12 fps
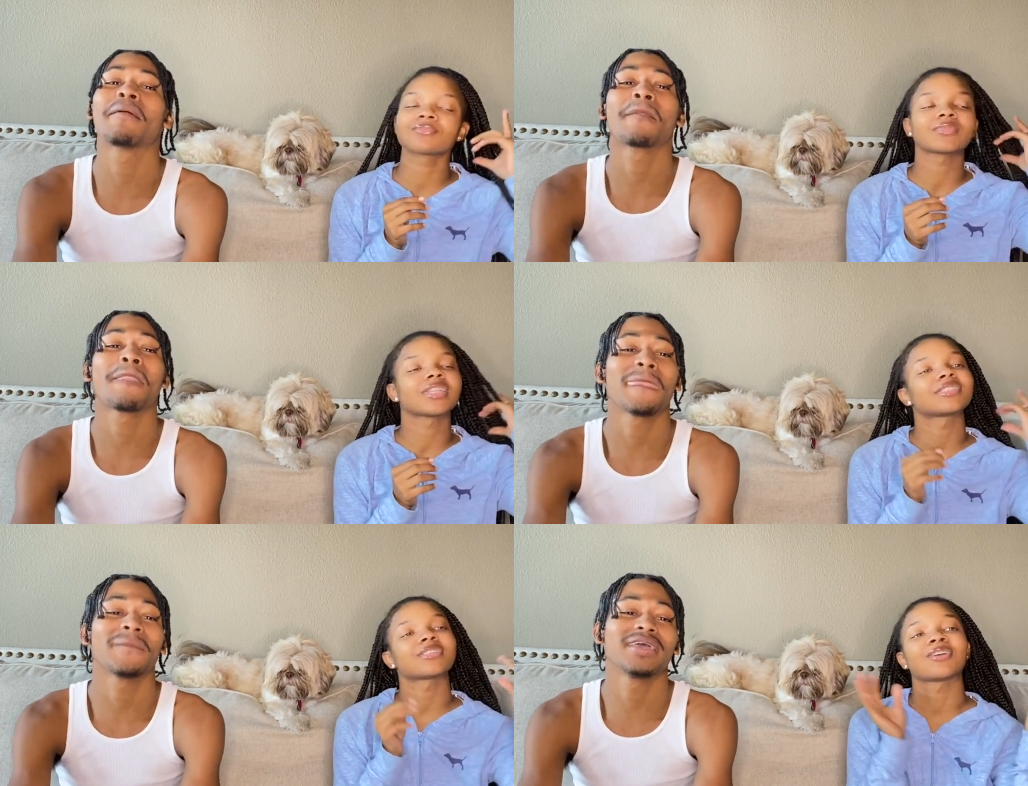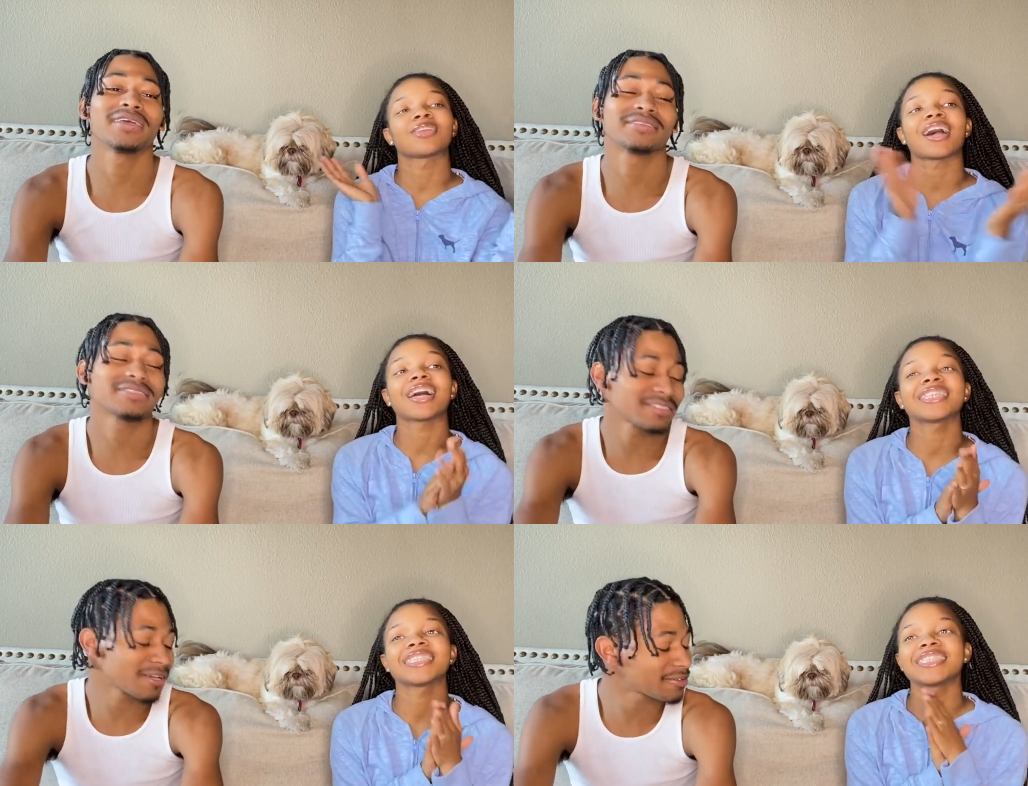Speaker 1: So y'all
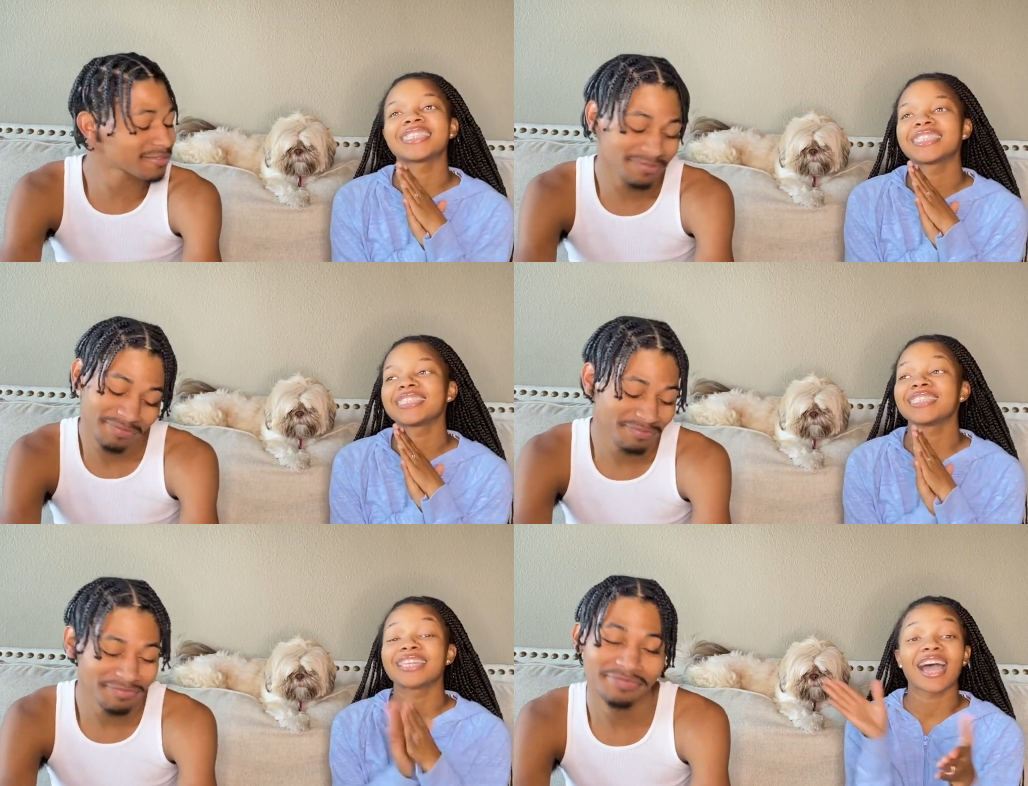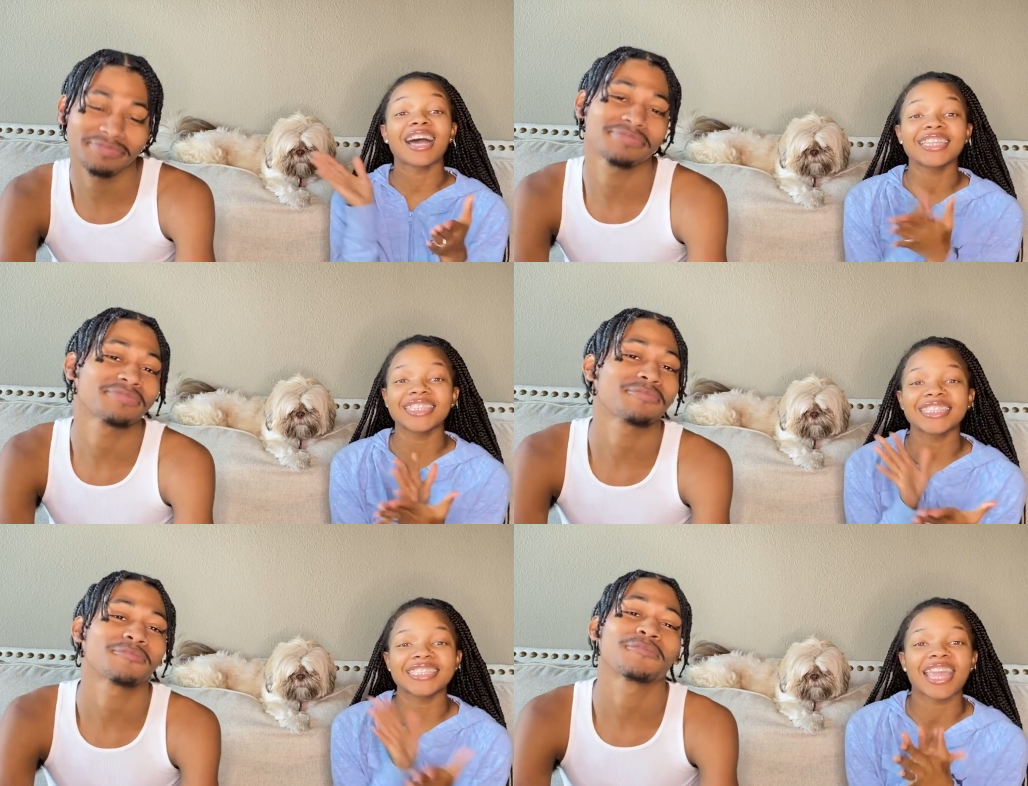
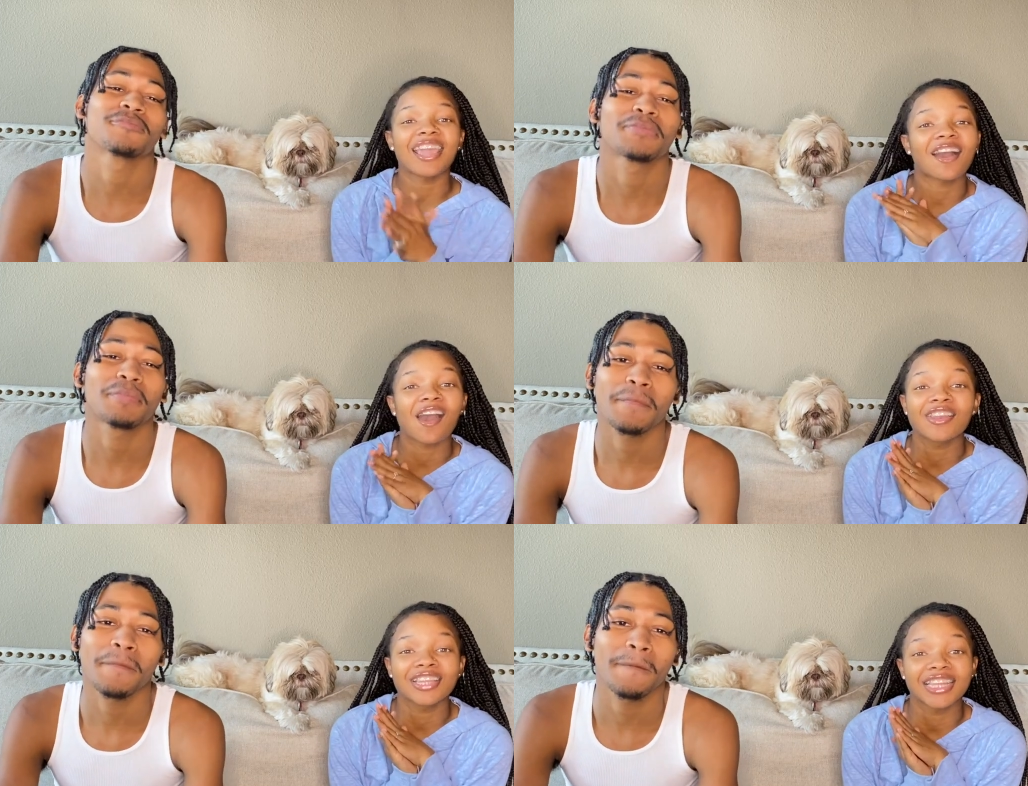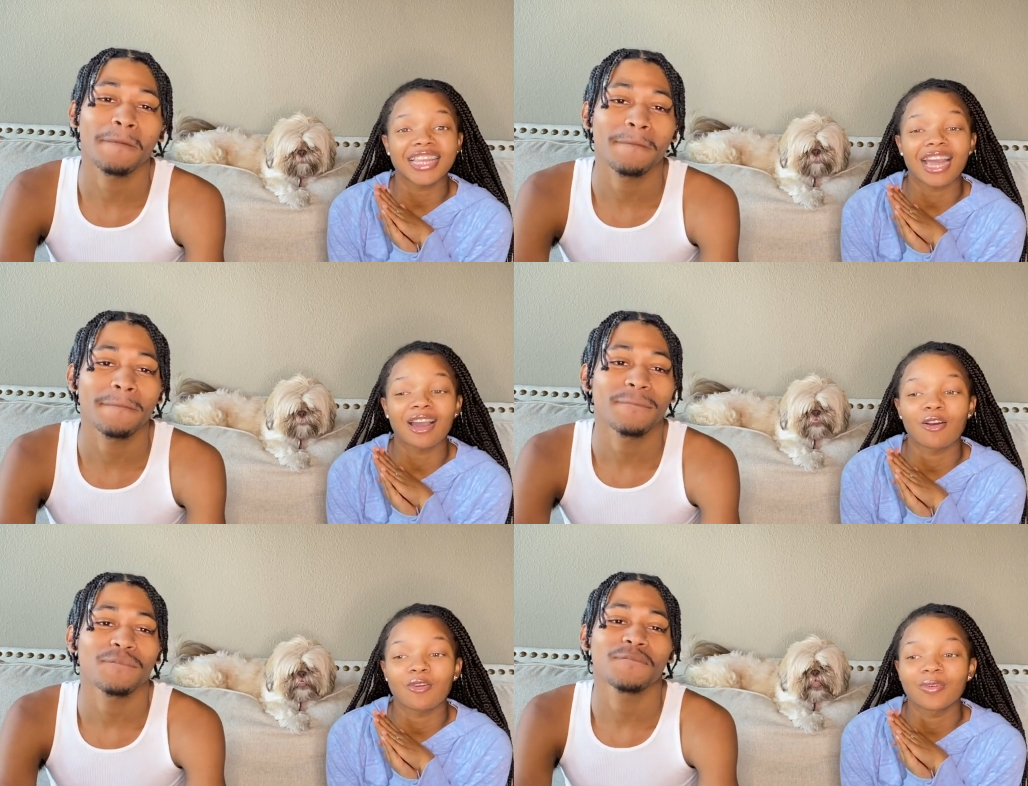just stay on the lookout.